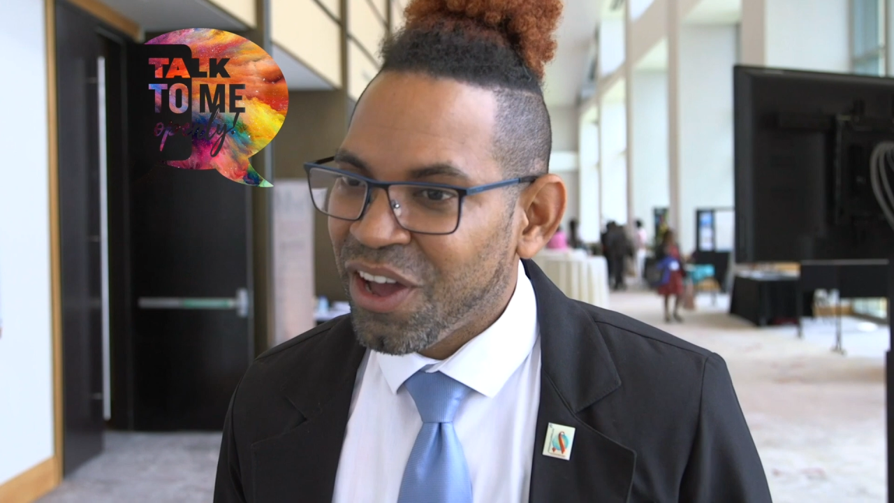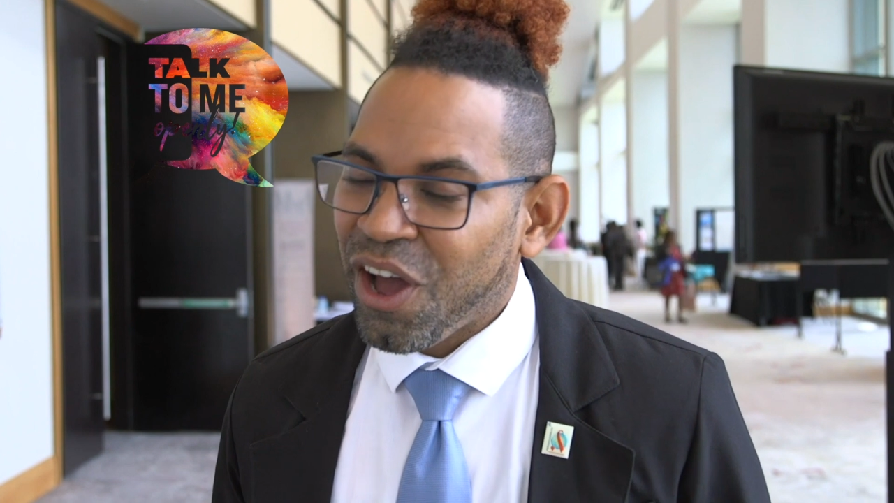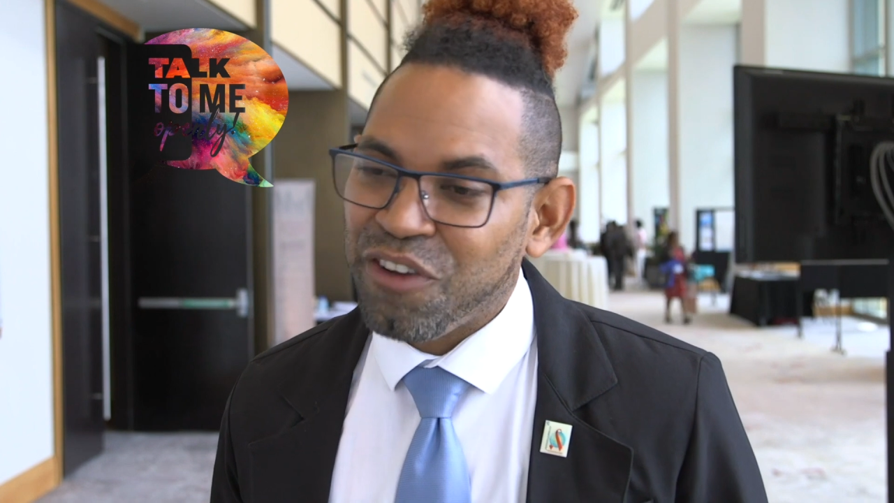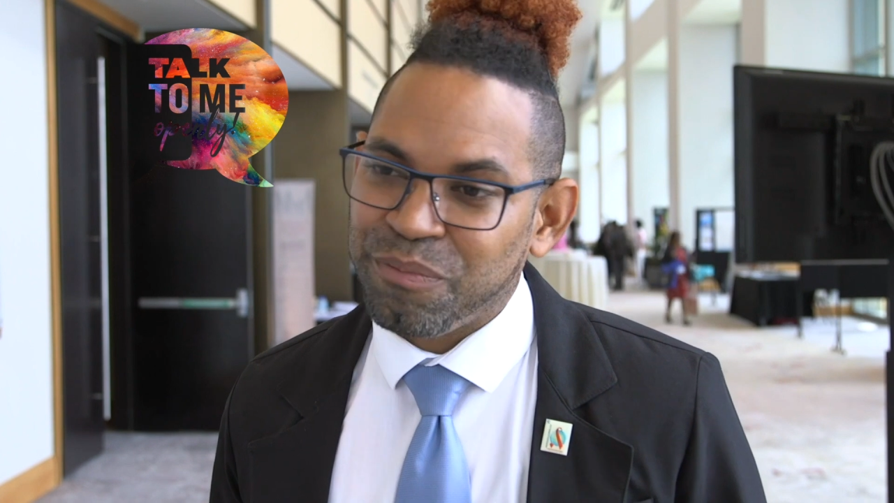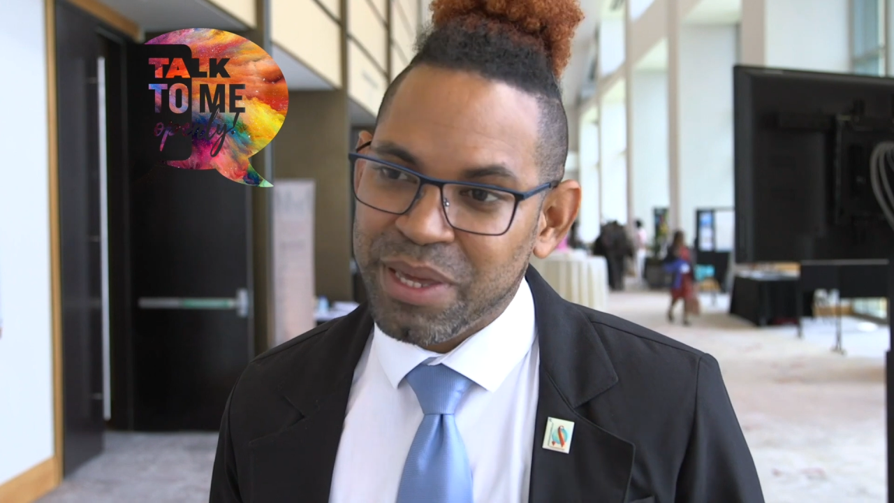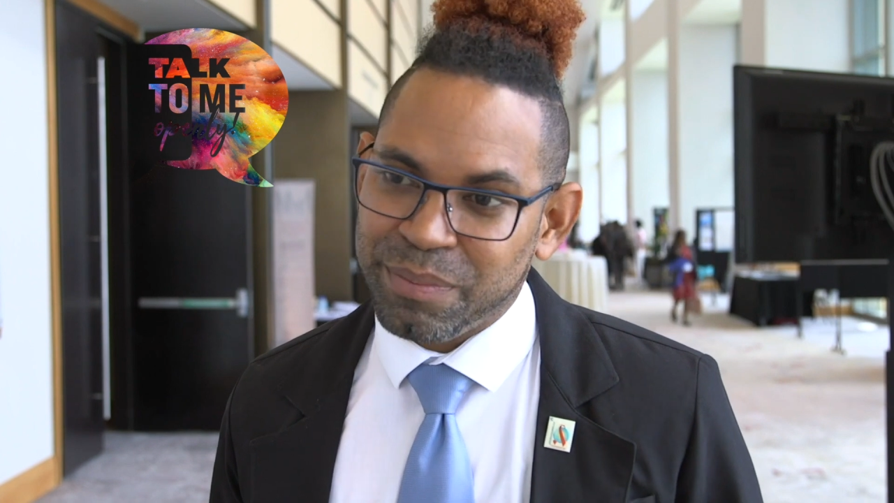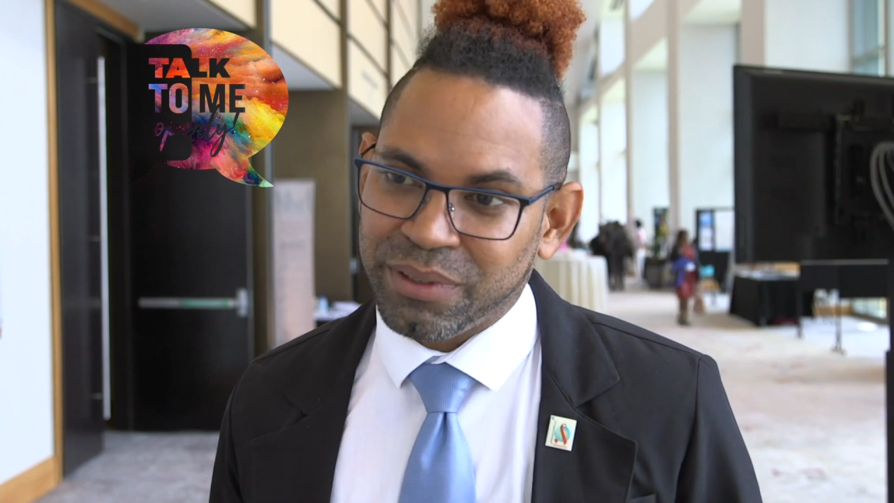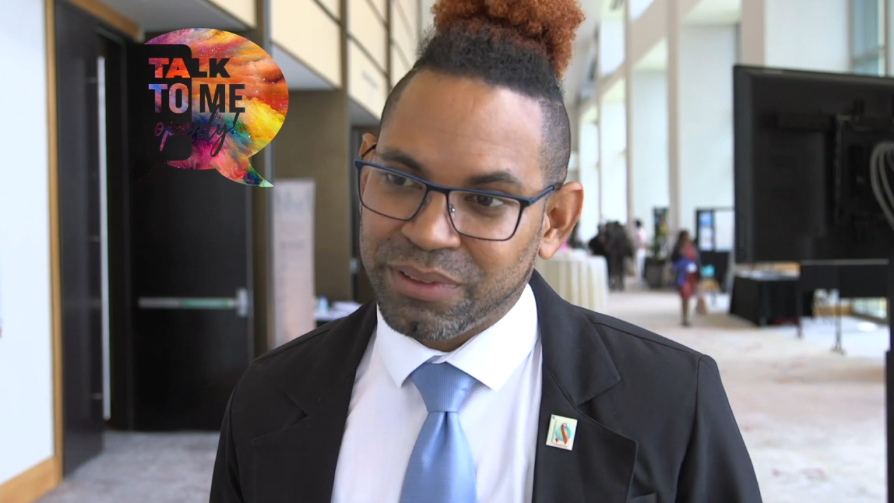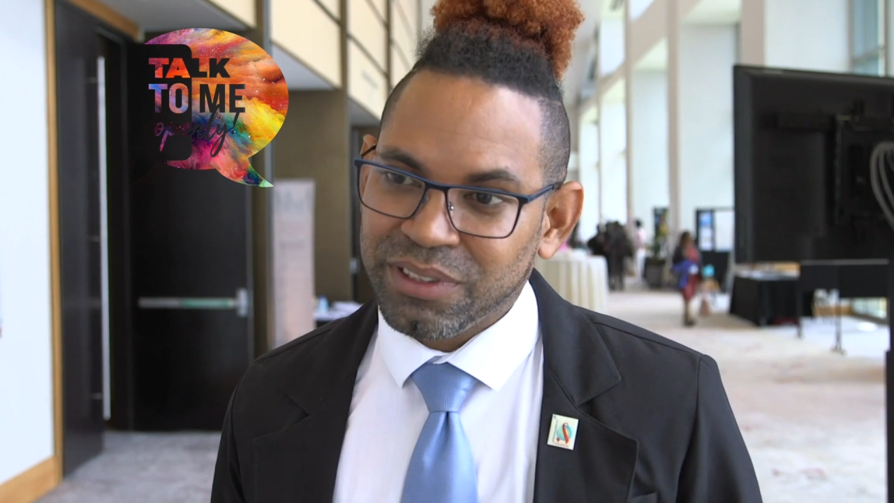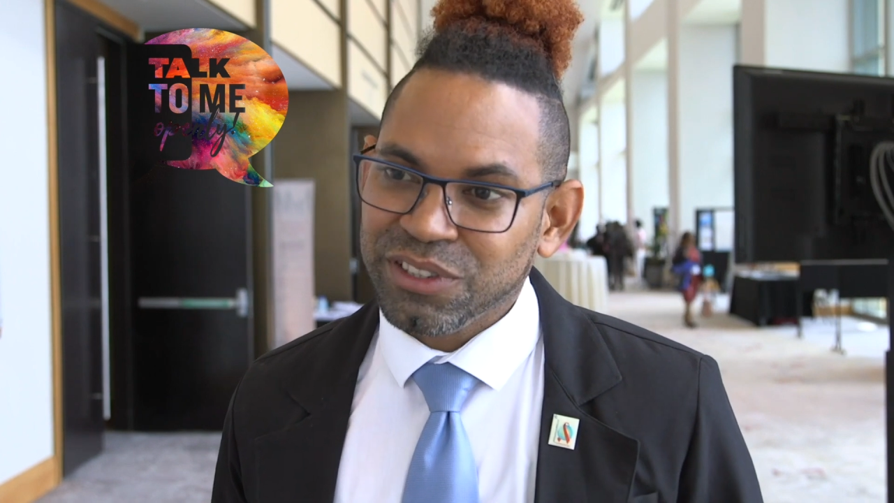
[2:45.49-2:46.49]
of
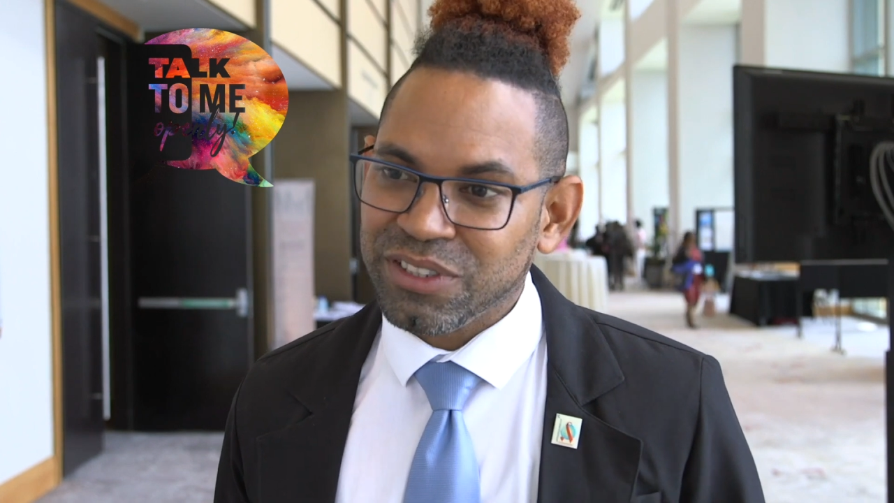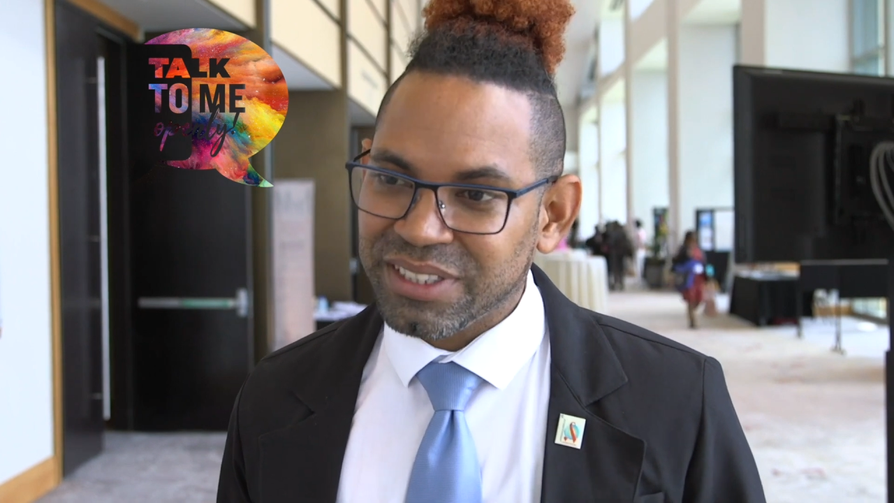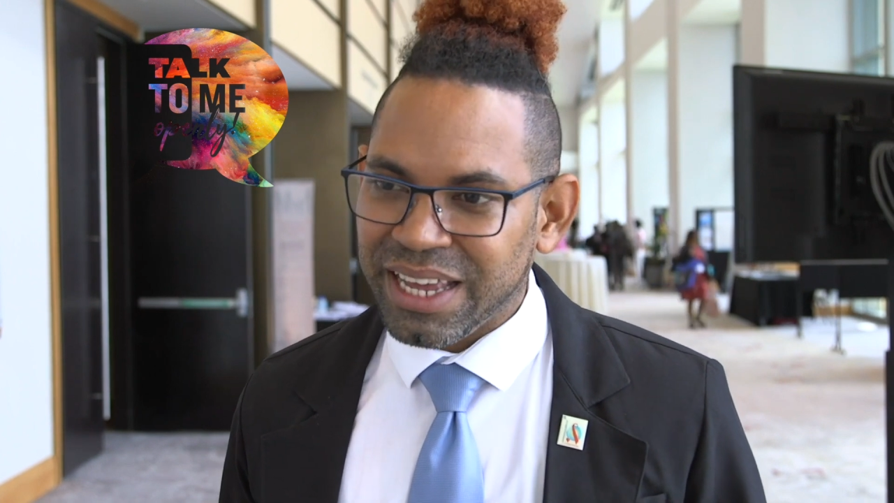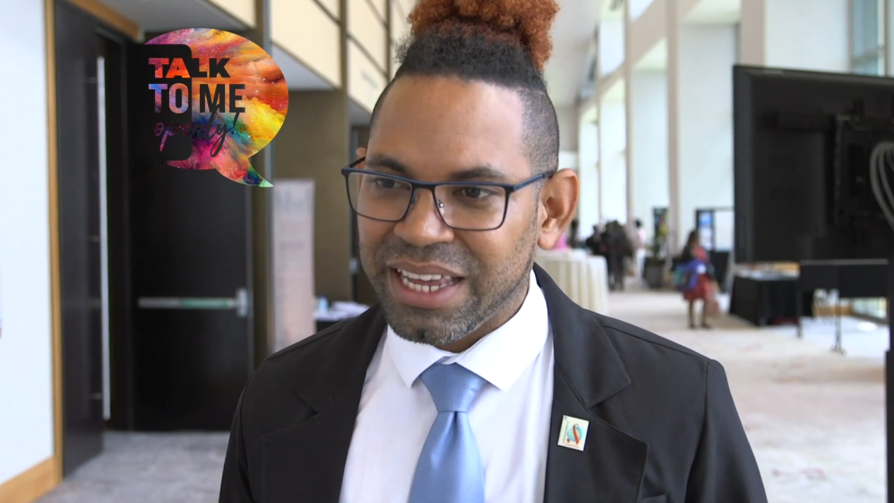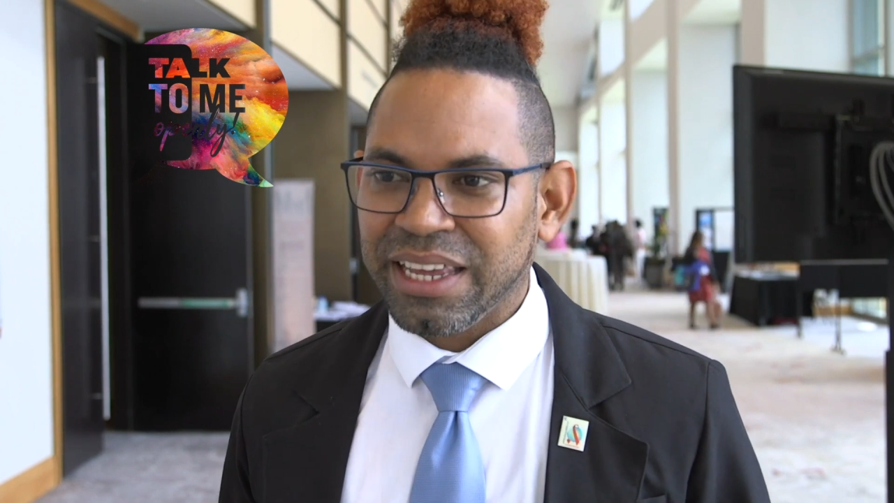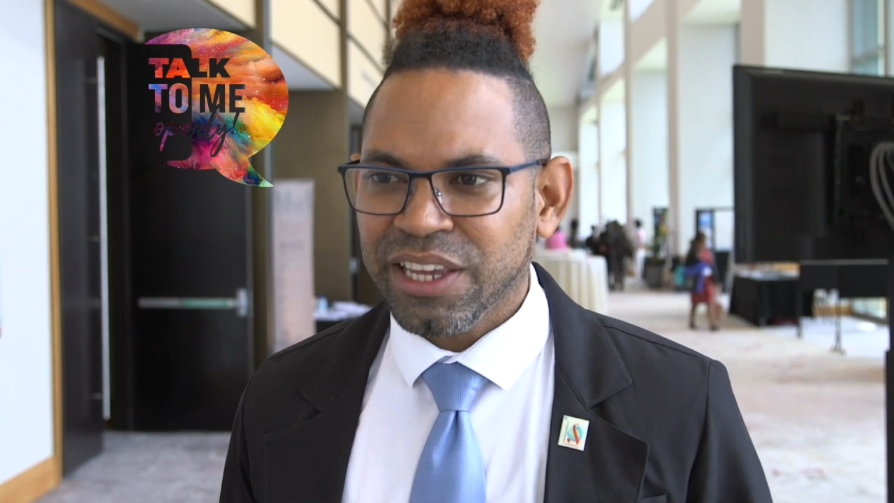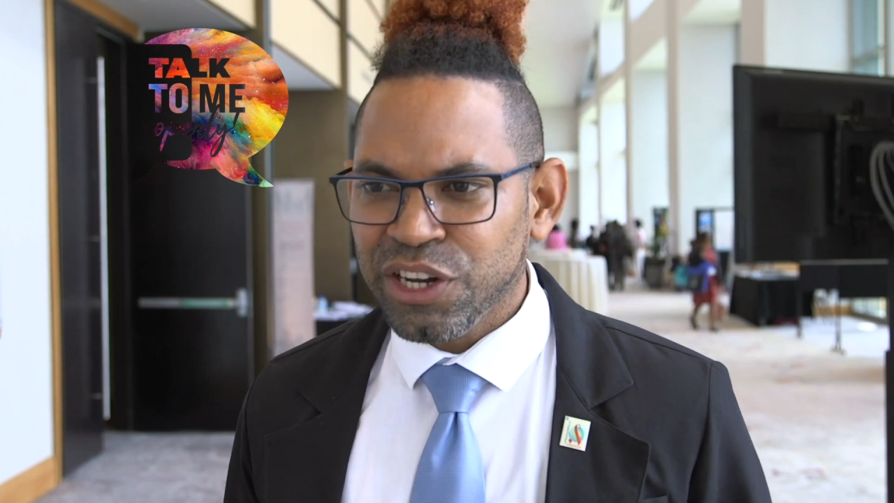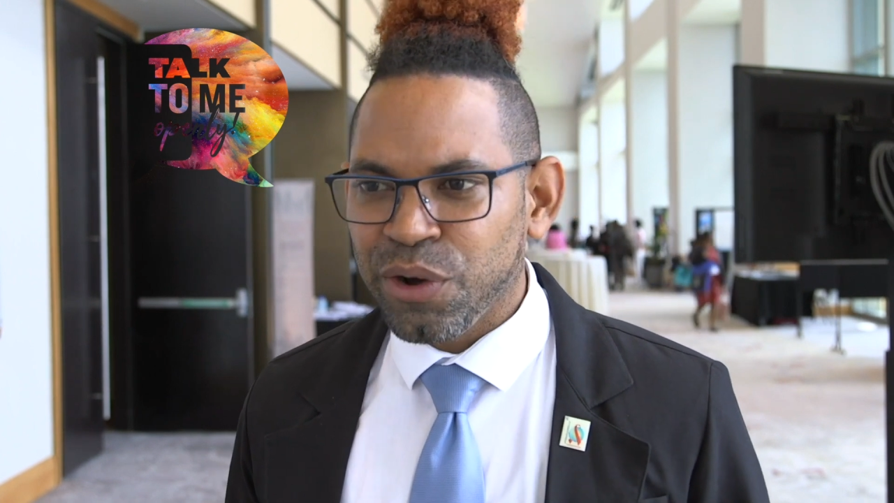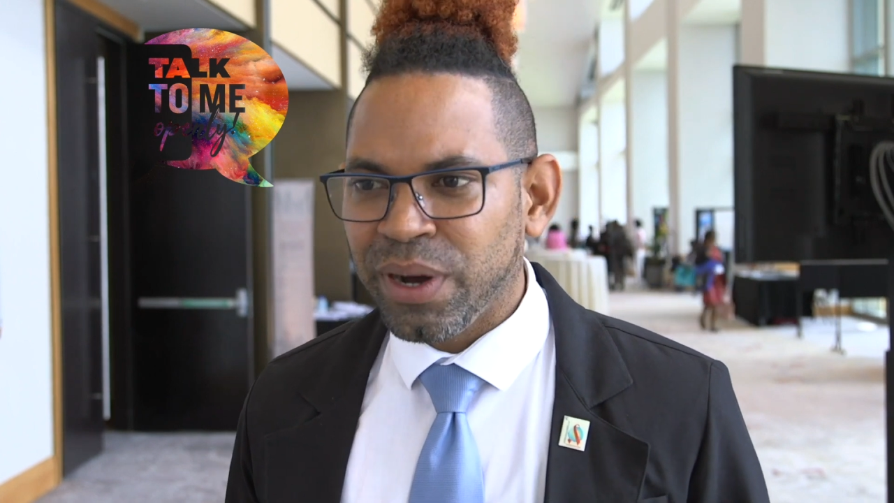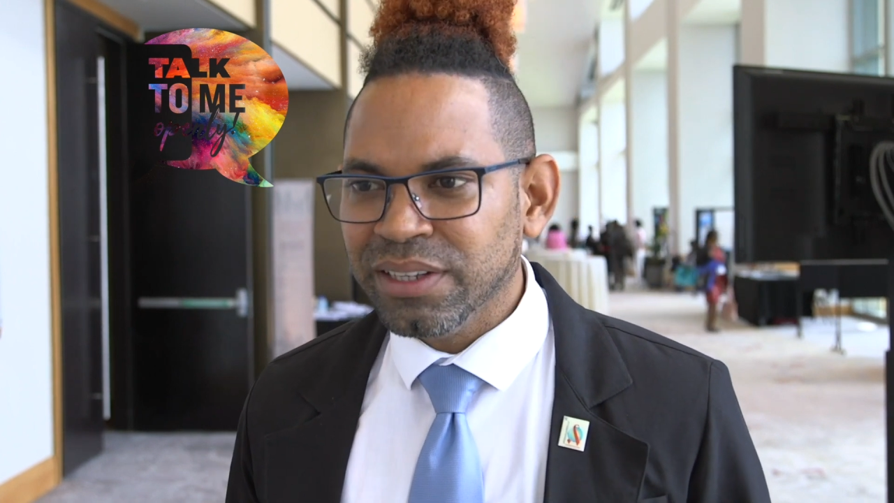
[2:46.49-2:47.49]
people to say, you
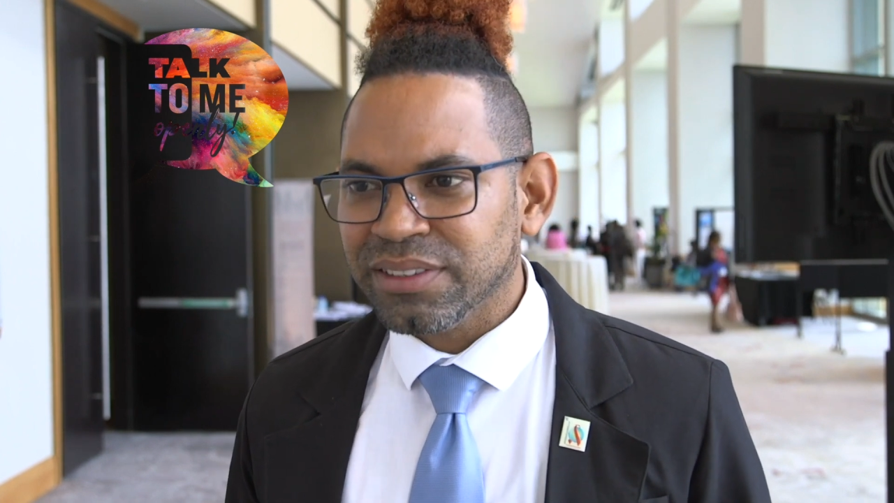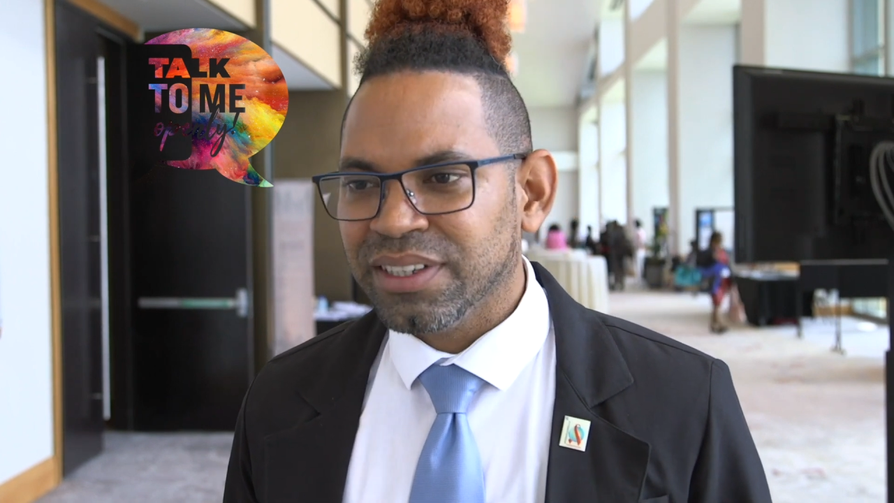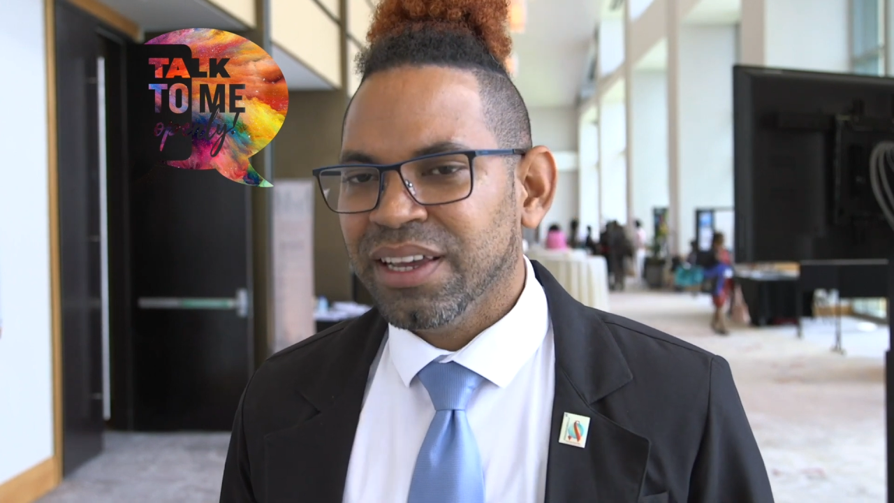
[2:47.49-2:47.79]
know what,